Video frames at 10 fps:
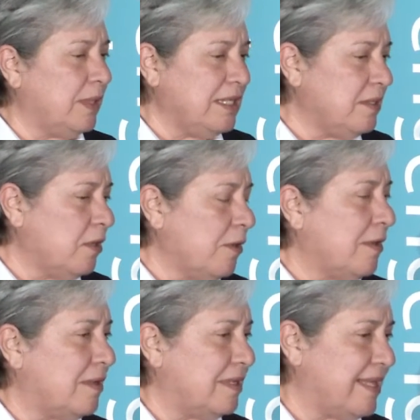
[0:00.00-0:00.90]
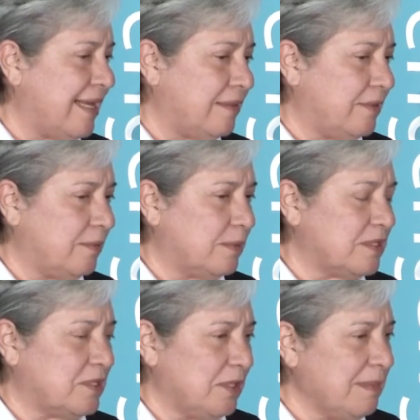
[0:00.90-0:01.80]
we heard that there were
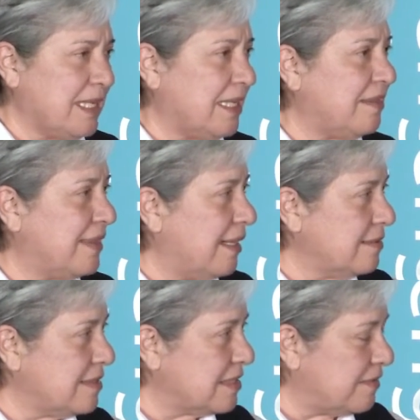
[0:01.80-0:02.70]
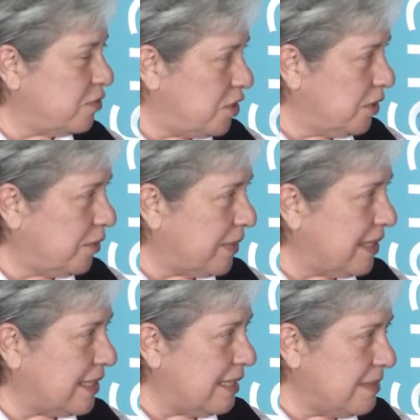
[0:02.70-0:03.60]
so many thousands of
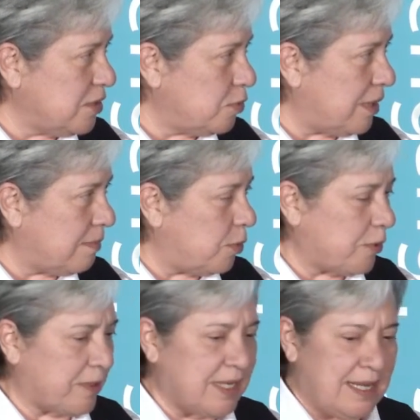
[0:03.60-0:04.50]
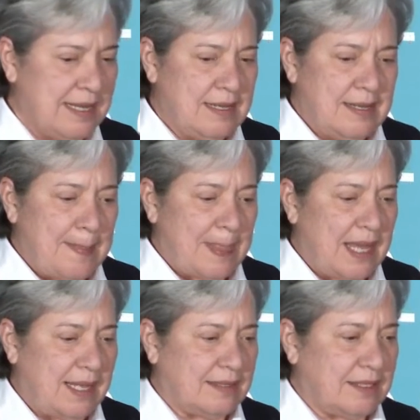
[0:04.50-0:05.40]
children coming to our border,
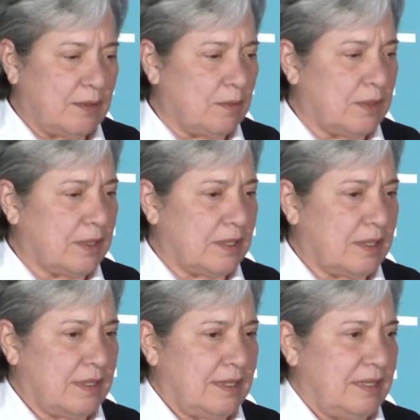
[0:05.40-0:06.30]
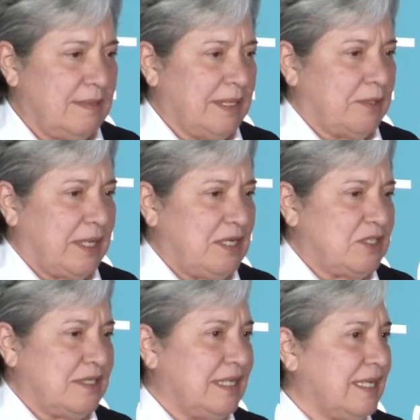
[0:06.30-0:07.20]
and the
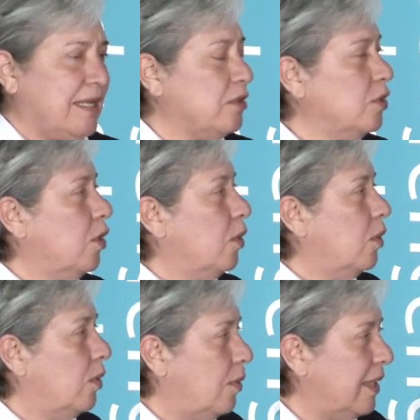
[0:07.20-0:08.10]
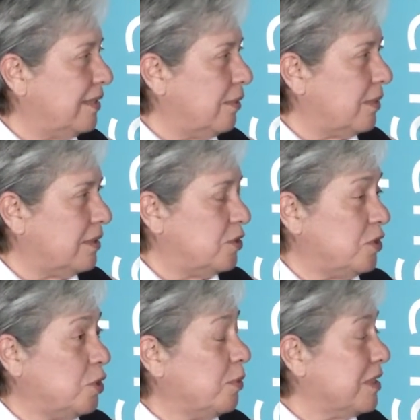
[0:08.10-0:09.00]
immigration did not know what they were to
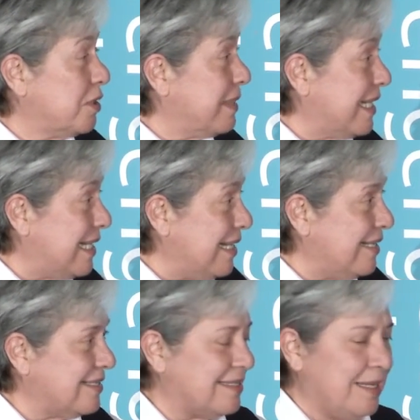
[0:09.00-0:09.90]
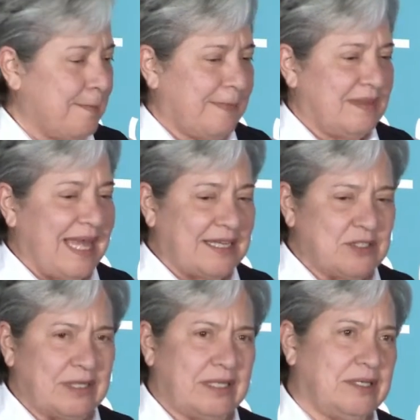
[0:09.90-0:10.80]
do with so many kids.
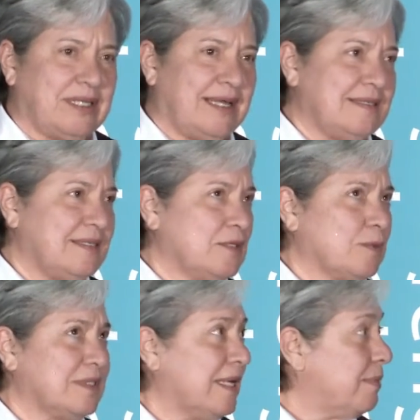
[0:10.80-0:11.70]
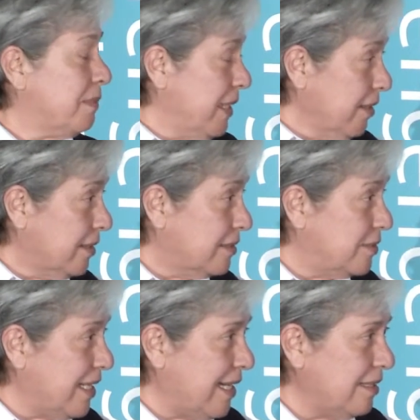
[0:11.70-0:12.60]
Actually, the United States was not prepared
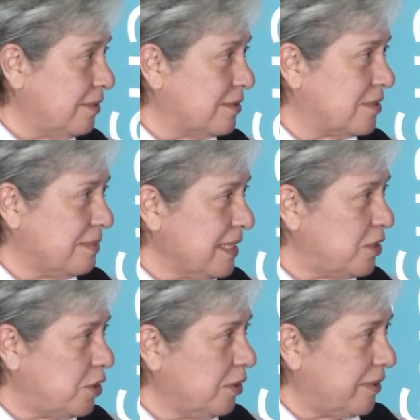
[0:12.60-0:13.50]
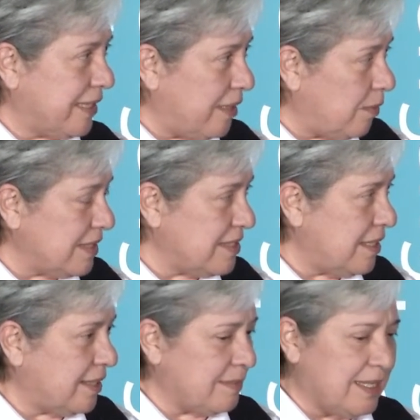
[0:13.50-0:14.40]
to handle so many children at one
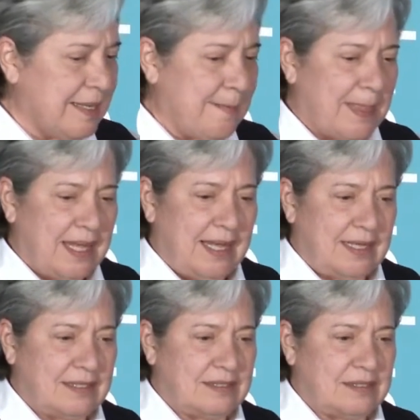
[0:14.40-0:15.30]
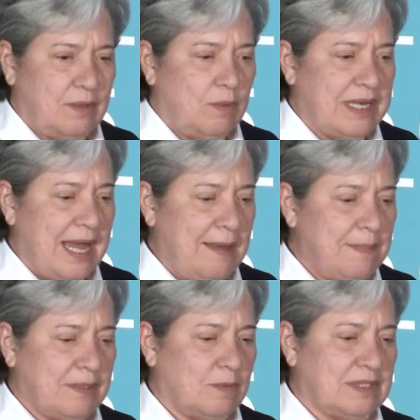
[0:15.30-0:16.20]
time. And what
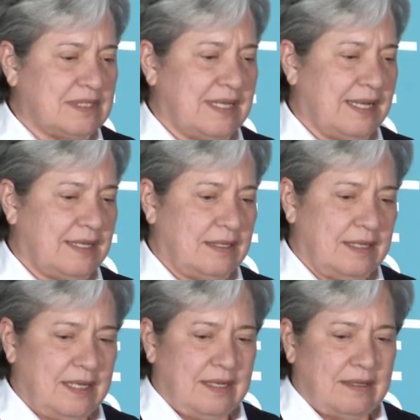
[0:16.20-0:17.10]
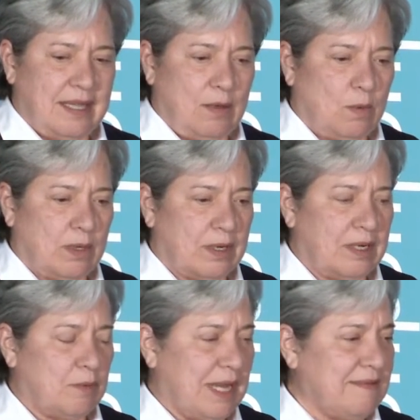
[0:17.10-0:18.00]
happened was that they
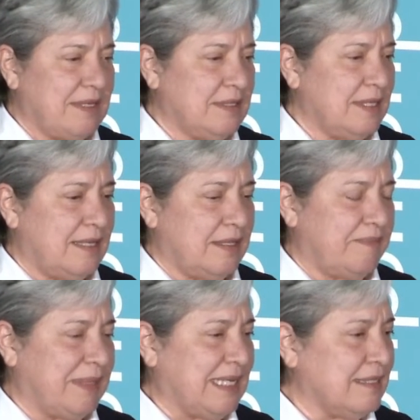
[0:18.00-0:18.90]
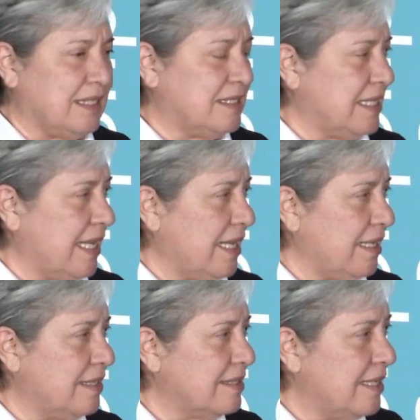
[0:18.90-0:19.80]
were arriving and being
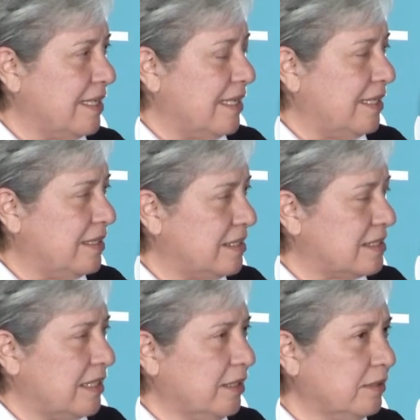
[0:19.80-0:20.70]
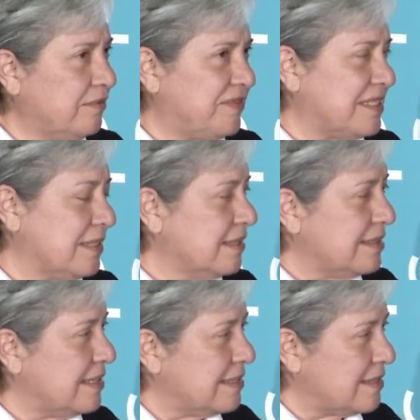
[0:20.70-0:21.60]
detained in these little
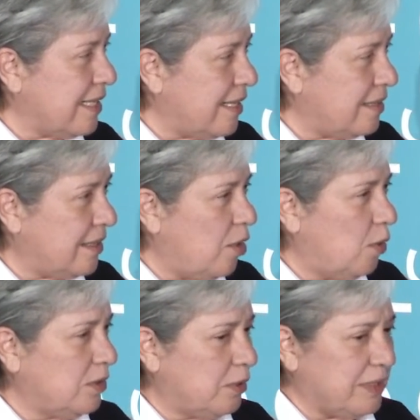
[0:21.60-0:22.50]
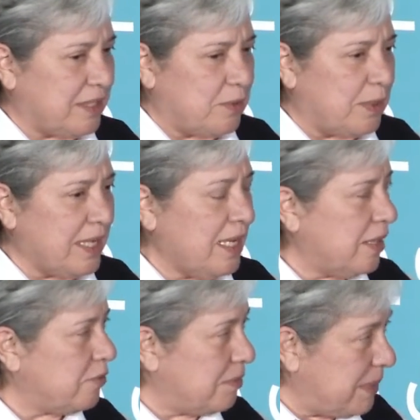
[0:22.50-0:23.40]
facilities that hold only
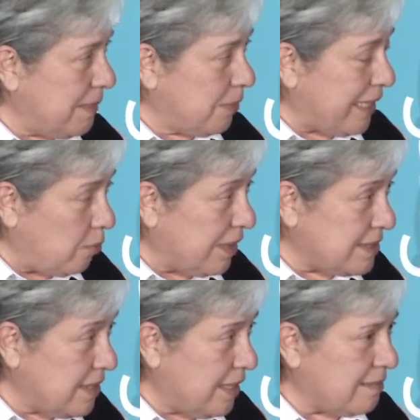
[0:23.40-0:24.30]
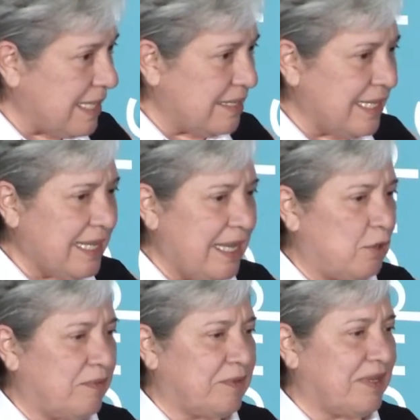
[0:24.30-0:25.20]
300 people at one time, and they had
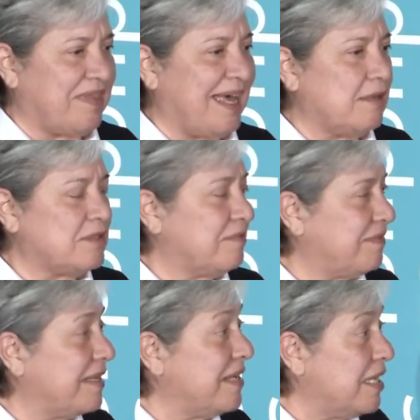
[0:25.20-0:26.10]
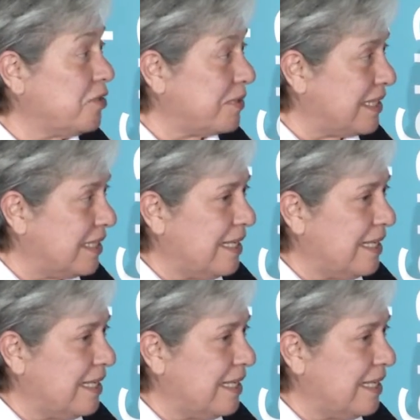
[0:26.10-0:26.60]
over 1,500